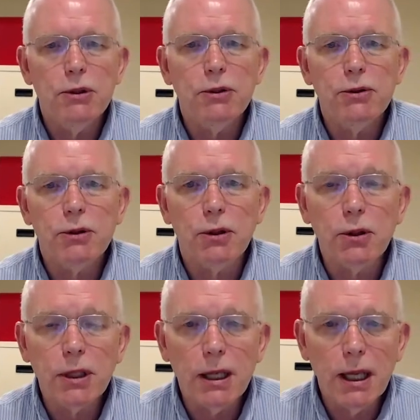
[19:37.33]
just
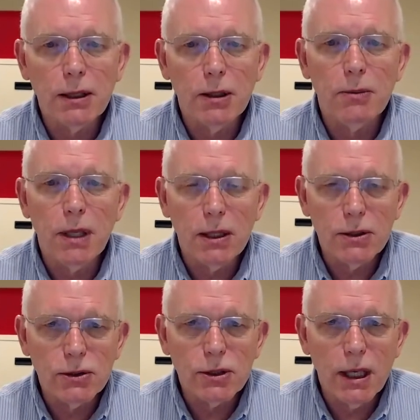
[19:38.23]
looking at them, not
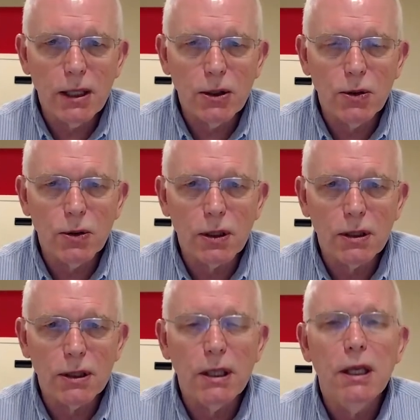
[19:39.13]
just
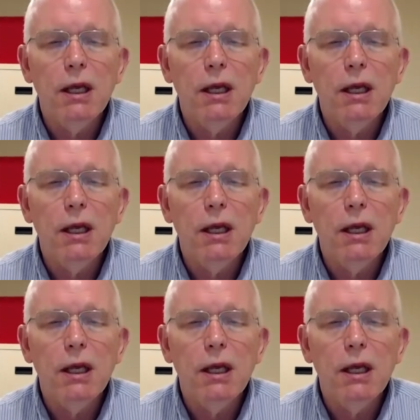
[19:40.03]
categorically